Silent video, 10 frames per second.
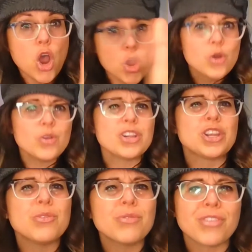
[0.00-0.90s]
Who do
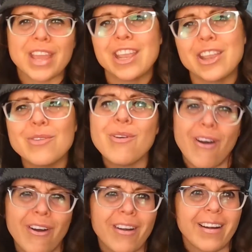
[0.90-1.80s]
you think you
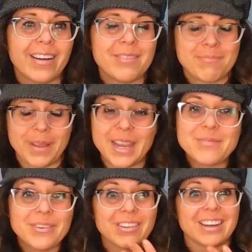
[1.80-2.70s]
are?
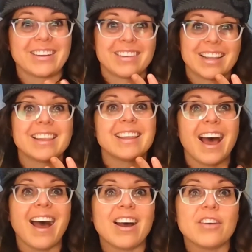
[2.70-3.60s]
People are gonna
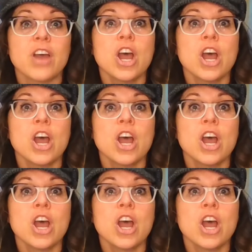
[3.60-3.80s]
laugh.